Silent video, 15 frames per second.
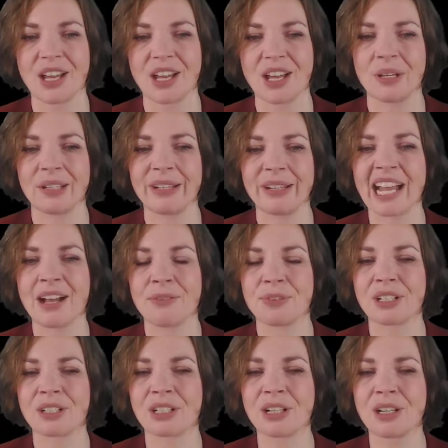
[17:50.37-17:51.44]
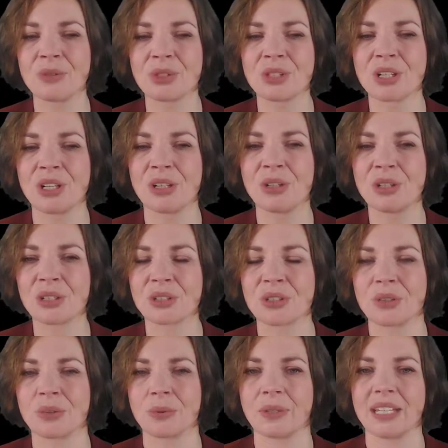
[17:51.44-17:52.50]
When you have a closer look
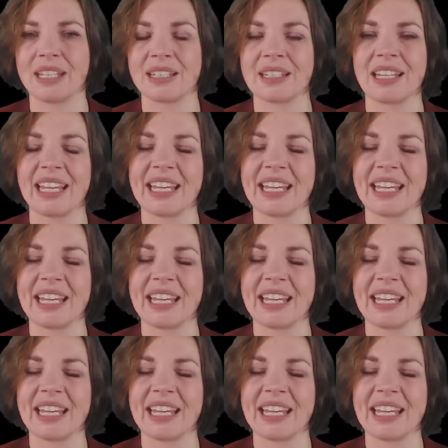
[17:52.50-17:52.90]
to it,